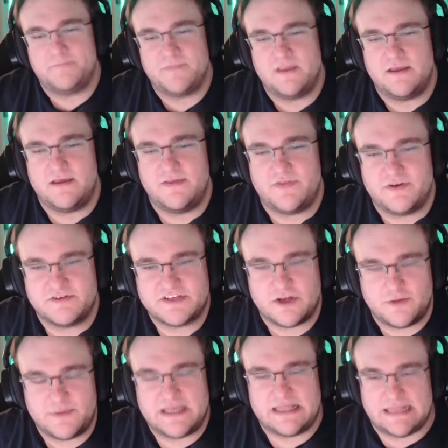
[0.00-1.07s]
there's going to
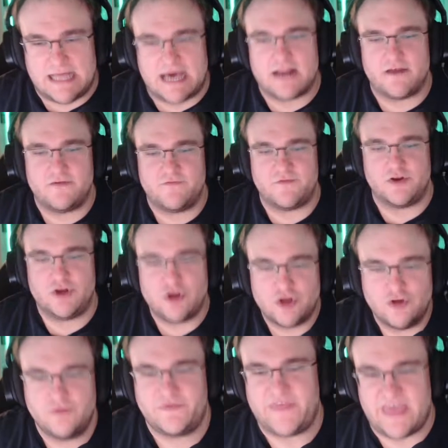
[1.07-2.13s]
be a lot of
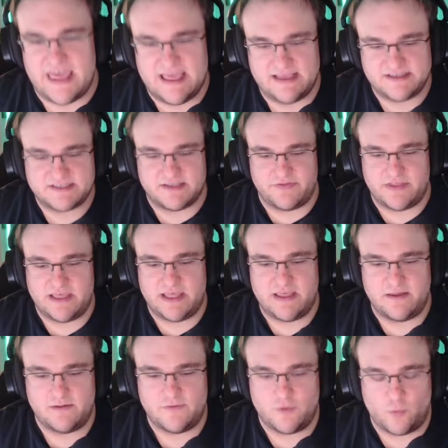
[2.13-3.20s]
new things.
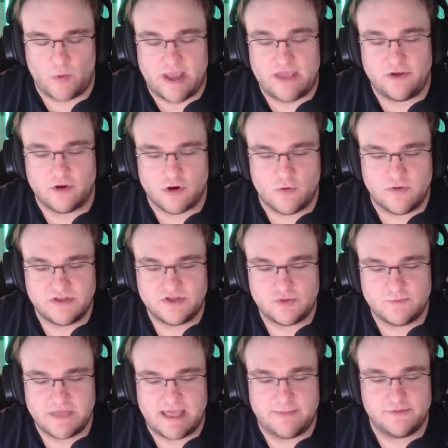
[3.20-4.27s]
The way you're going to
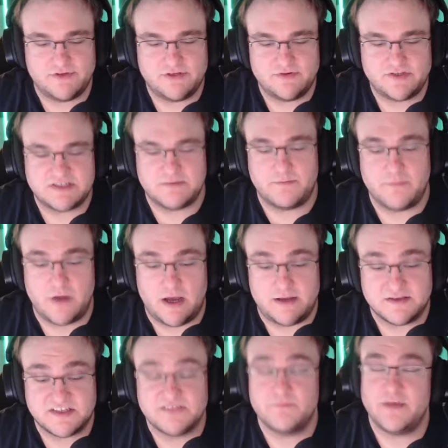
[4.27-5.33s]
be able to
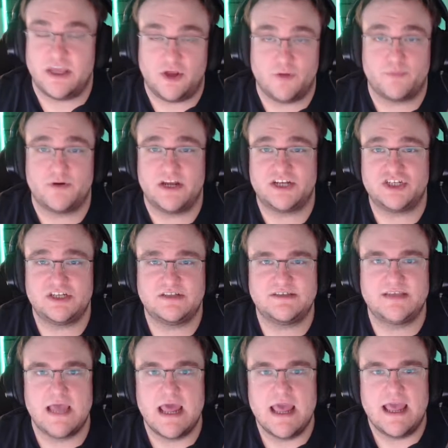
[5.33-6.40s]
submit your predictions
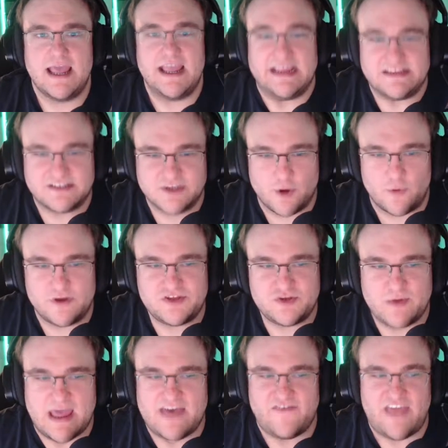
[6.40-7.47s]
is going to
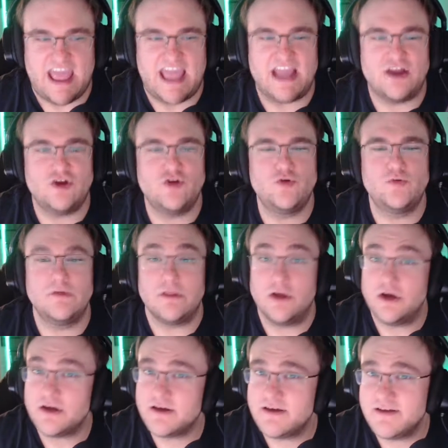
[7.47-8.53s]
have a new
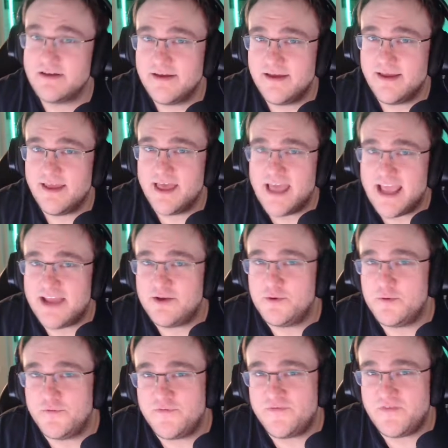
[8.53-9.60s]
look, a new
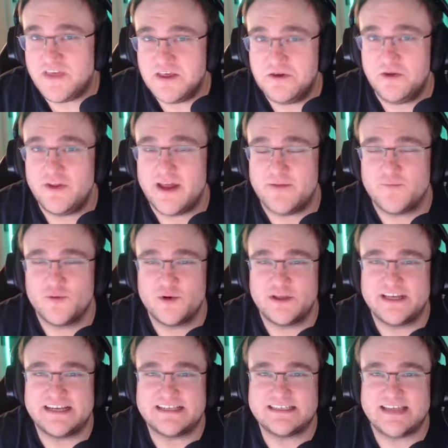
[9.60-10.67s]
feel. I'm really
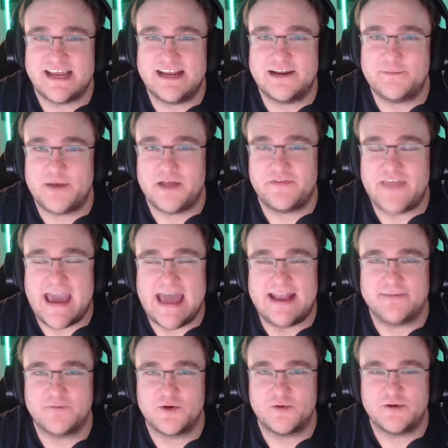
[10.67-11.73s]
excited about that.
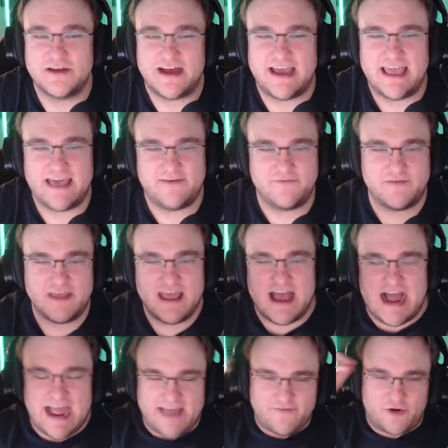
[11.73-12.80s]
I
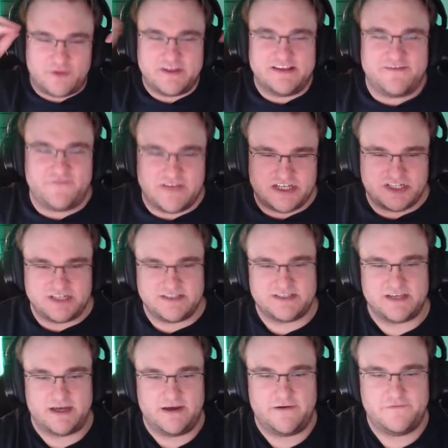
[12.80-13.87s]
have all these visions
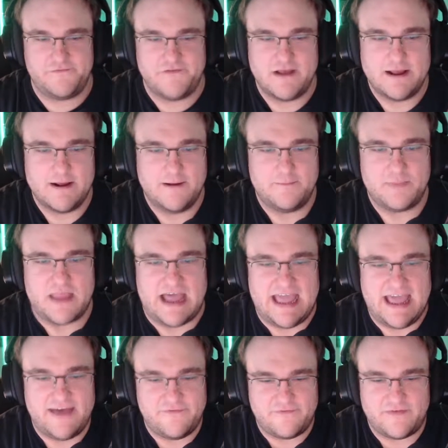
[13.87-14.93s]
of, I
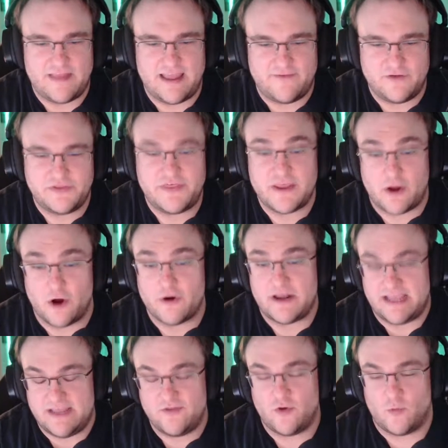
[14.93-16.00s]
have everything already
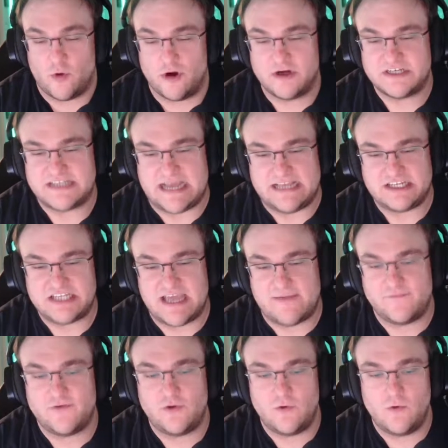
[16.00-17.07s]
in the works. I just have
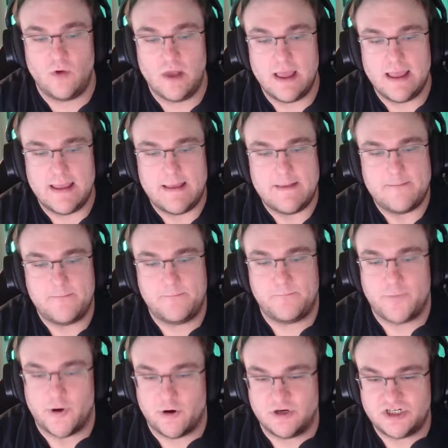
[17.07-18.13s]
to
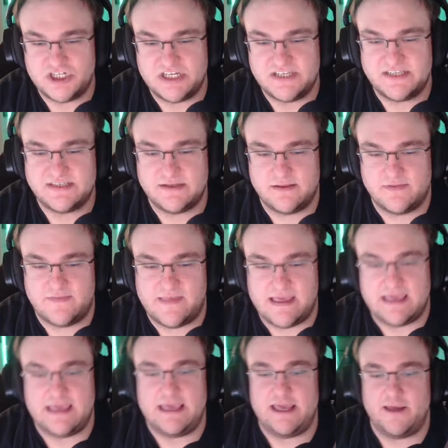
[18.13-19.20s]
purchase
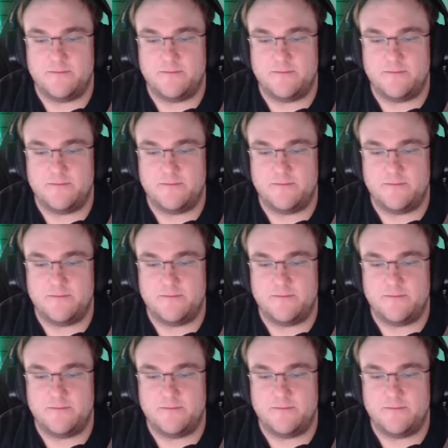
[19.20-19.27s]
the